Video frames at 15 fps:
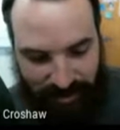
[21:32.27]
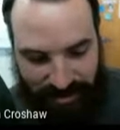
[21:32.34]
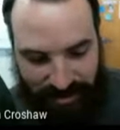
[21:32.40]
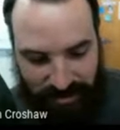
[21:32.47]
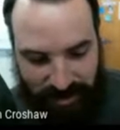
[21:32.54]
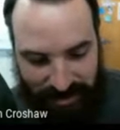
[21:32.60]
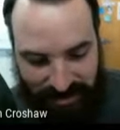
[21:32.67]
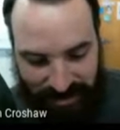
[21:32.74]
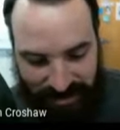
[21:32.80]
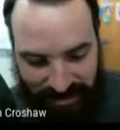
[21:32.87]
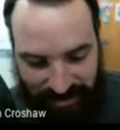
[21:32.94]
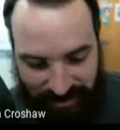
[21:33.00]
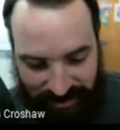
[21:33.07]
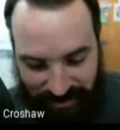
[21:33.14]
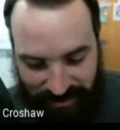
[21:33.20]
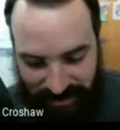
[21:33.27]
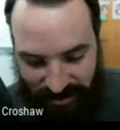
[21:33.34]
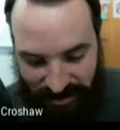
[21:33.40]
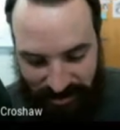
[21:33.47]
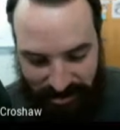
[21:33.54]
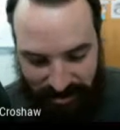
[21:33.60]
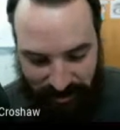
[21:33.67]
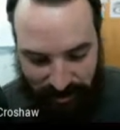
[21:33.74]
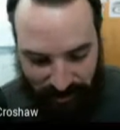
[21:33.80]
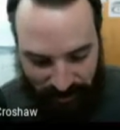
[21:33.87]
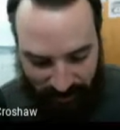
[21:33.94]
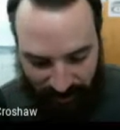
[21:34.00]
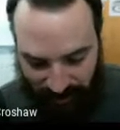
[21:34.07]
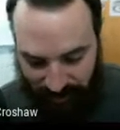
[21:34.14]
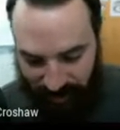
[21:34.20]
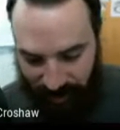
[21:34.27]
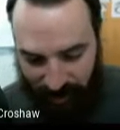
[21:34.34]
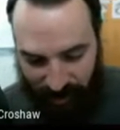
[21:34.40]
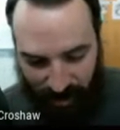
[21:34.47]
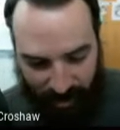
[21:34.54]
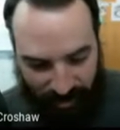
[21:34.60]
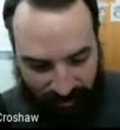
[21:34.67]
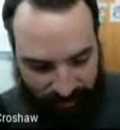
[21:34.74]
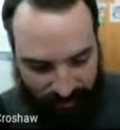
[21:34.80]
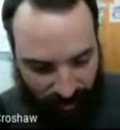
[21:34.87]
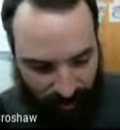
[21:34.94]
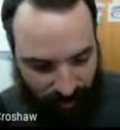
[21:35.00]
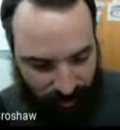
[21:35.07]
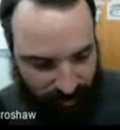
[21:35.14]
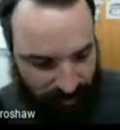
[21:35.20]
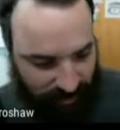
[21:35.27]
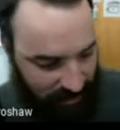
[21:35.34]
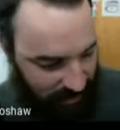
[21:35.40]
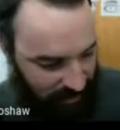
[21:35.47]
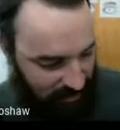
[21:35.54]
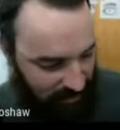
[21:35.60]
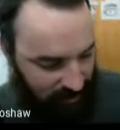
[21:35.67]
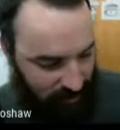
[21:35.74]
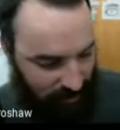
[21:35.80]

the SpaceX Starship Heart of Gold, and you